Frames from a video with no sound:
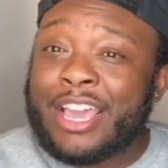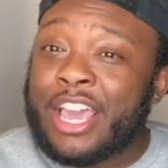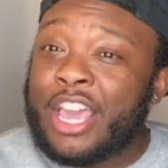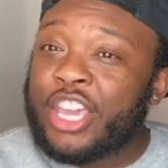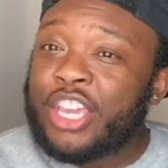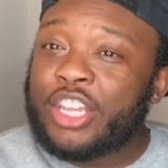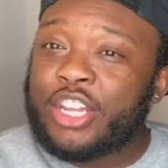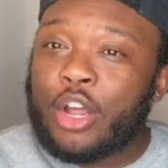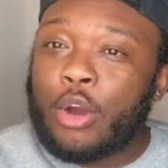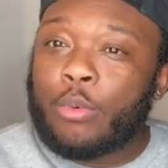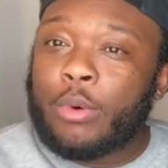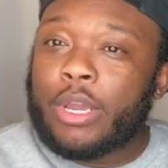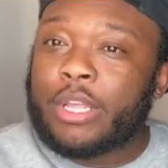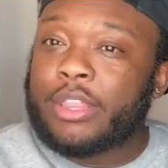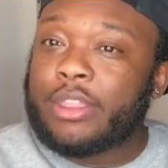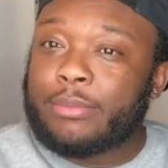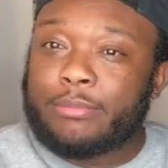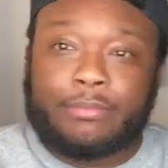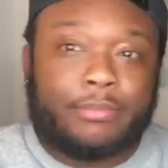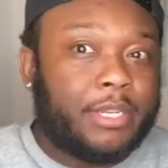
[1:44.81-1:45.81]
you know,
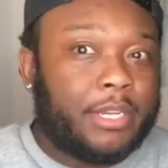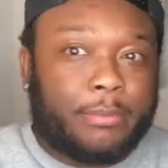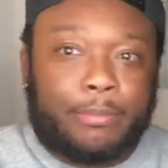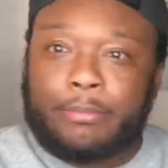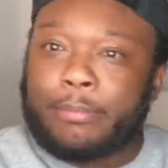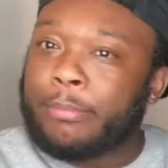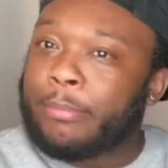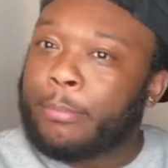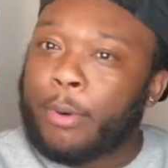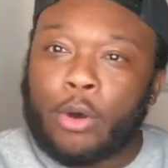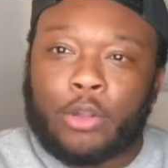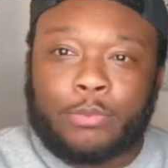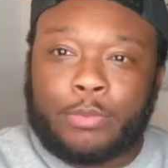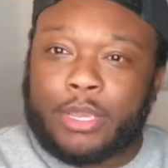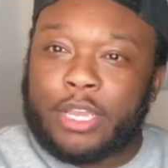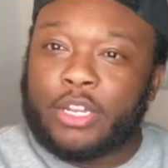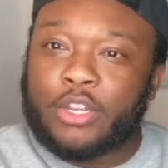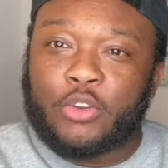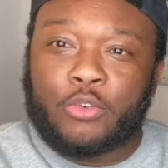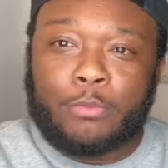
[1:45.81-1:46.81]
with them both
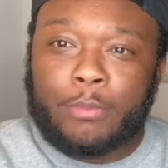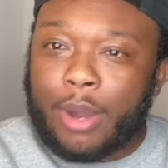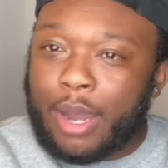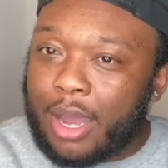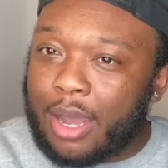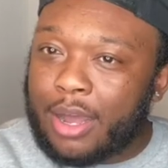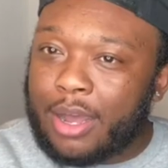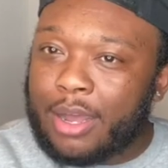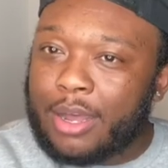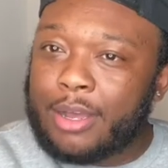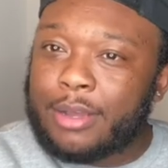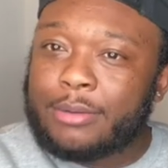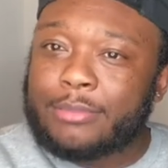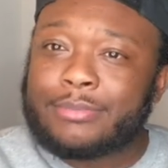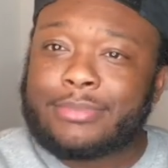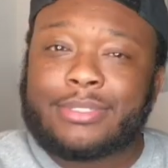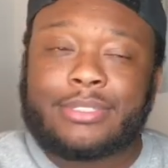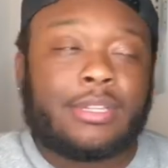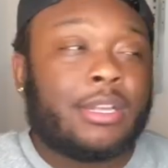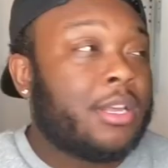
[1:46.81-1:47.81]
being new
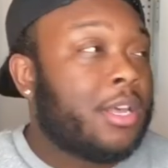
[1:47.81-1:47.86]
moms.